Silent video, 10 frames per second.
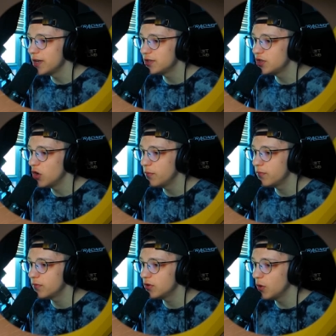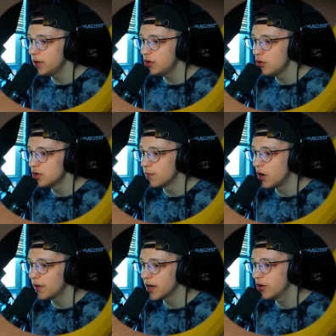you'll you'll be too small
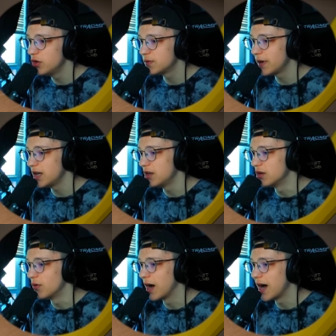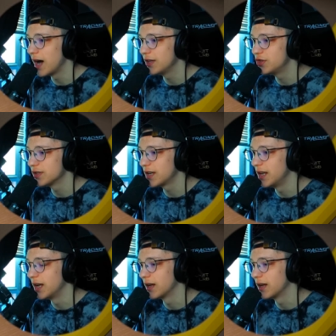that coots might eat you. Haha, just kidding,